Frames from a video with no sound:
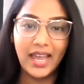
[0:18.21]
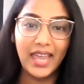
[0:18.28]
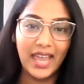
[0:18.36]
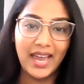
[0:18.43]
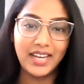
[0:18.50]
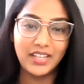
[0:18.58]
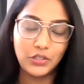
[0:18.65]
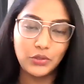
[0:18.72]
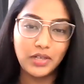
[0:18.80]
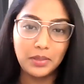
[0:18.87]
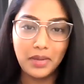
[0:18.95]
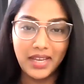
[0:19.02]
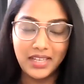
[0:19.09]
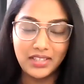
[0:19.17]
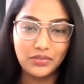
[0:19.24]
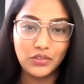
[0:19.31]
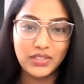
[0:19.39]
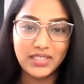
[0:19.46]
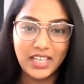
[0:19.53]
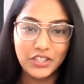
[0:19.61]
I had during my
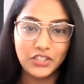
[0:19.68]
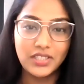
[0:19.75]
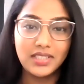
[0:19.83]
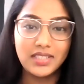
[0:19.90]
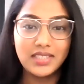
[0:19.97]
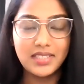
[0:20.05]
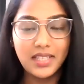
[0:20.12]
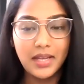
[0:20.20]
interview sessions.